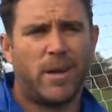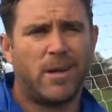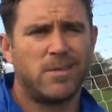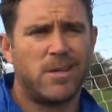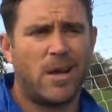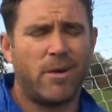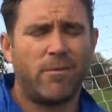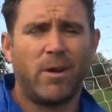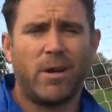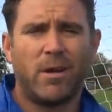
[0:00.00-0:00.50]

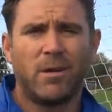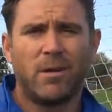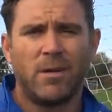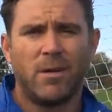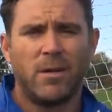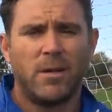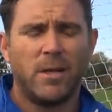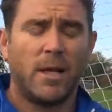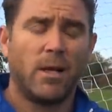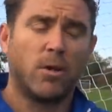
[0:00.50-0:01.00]
etc.,
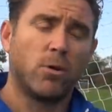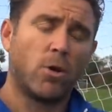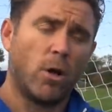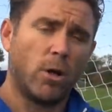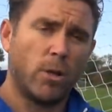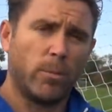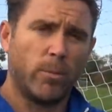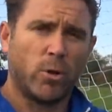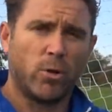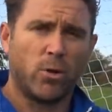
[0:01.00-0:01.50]
he'll
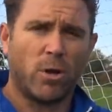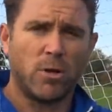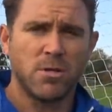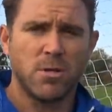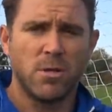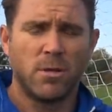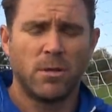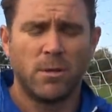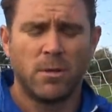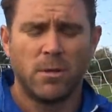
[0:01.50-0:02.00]
call them
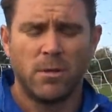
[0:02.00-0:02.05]
across.